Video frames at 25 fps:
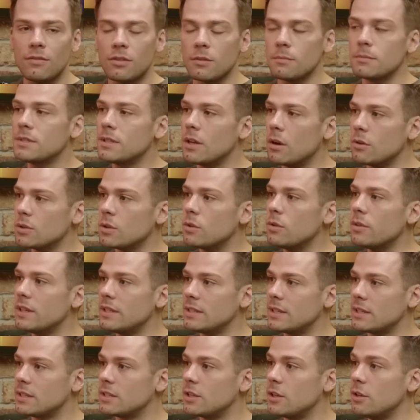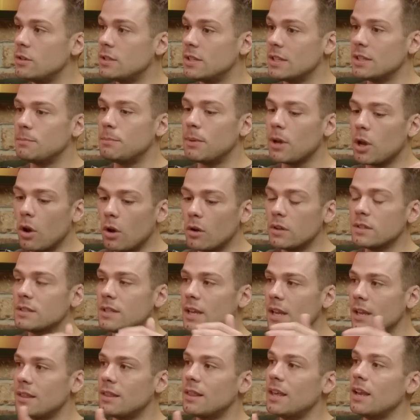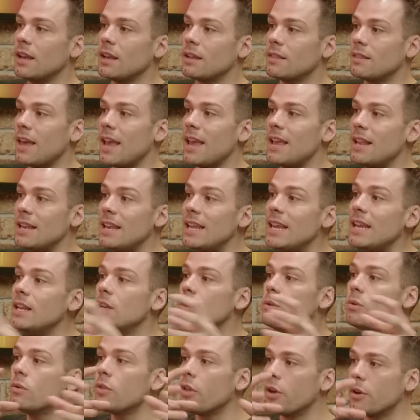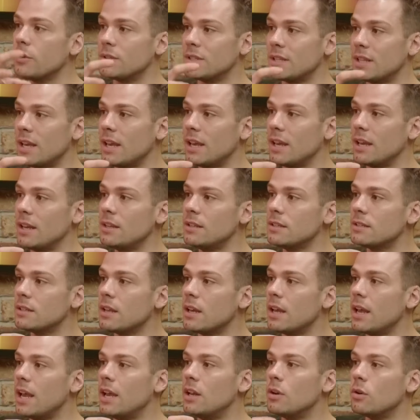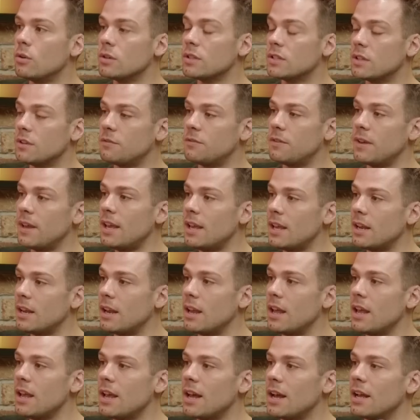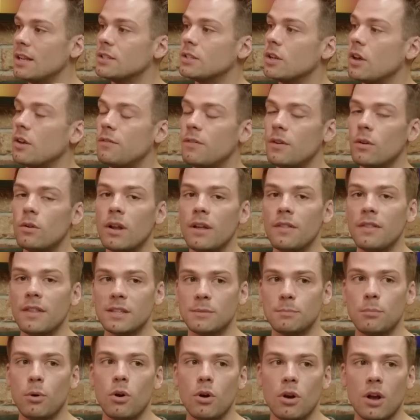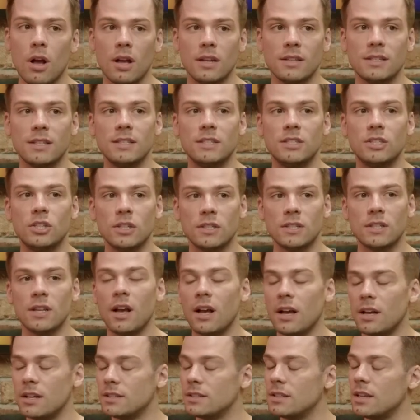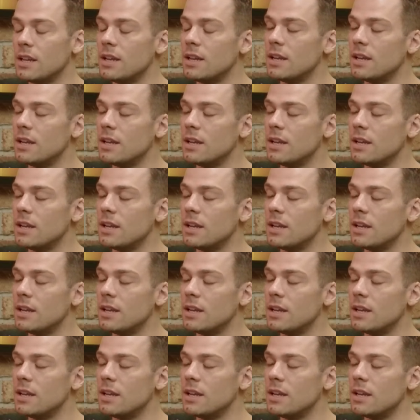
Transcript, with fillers: themselves all these excuses because they think they need all those things yeah. in order to fit in and so I feel like this podcast is just us